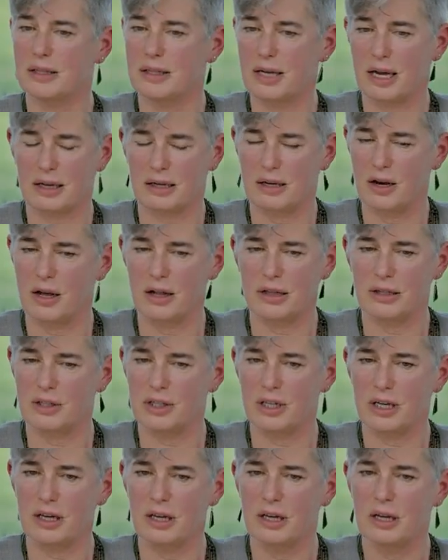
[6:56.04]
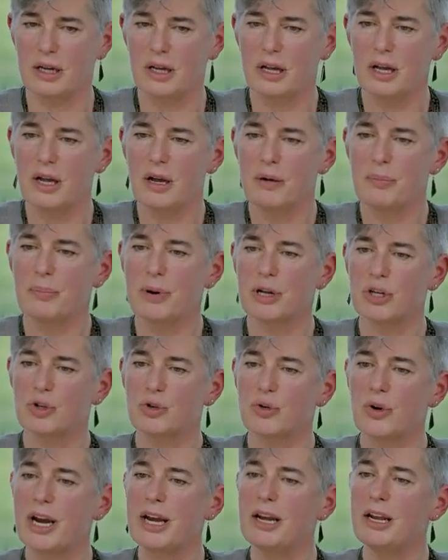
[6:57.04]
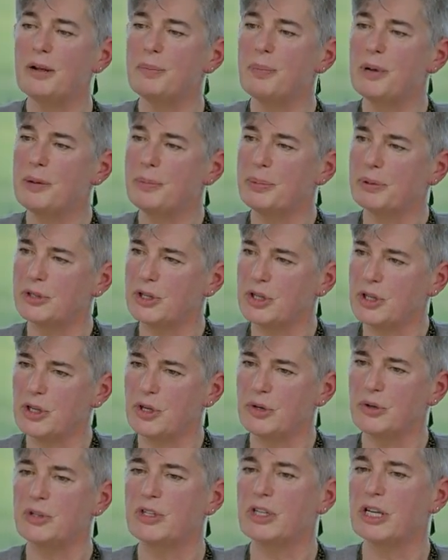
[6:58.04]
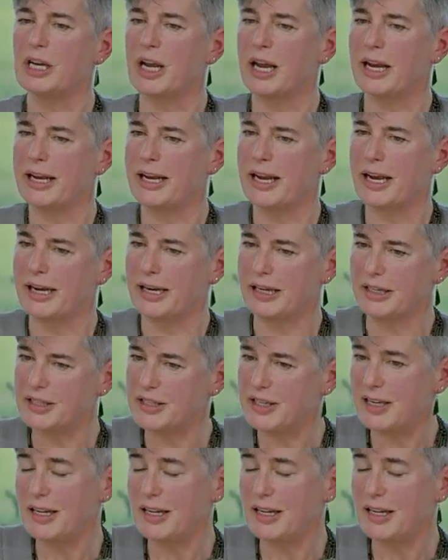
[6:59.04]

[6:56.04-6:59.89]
the technology but training people to use it and getting